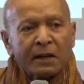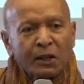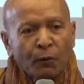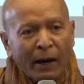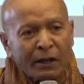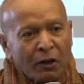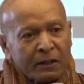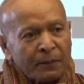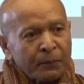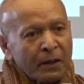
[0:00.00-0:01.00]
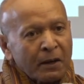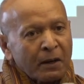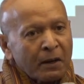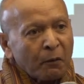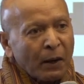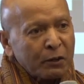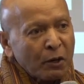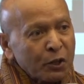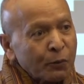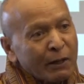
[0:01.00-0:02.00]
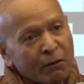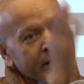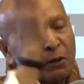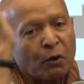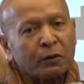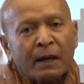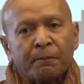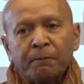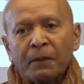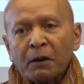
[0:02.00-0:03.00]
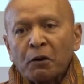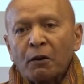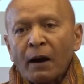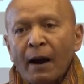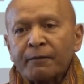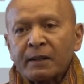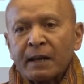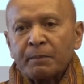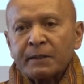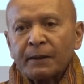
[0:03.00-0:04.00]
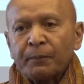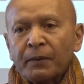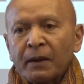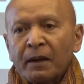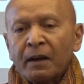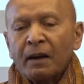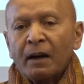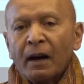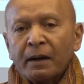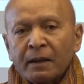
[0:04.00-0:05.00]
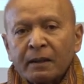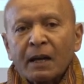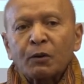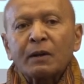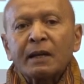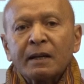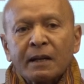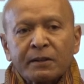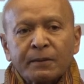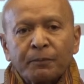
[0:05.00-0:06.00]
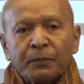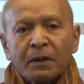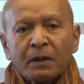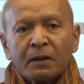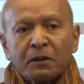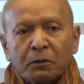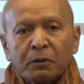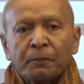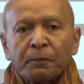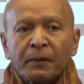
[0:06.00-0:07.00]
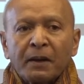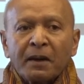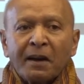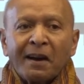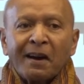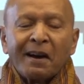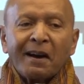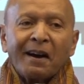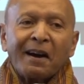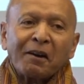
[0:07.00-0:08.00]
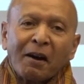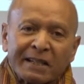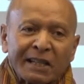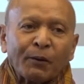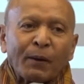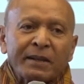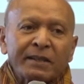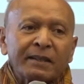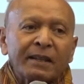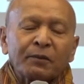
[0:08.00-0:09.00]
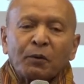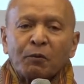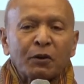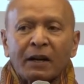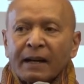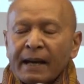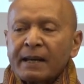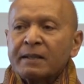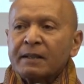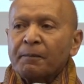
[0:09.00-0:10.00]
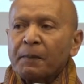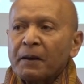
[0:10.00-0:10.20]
So why not? Why don't we also go after them? See. I think that will lead us to a consequence that we would not like. See.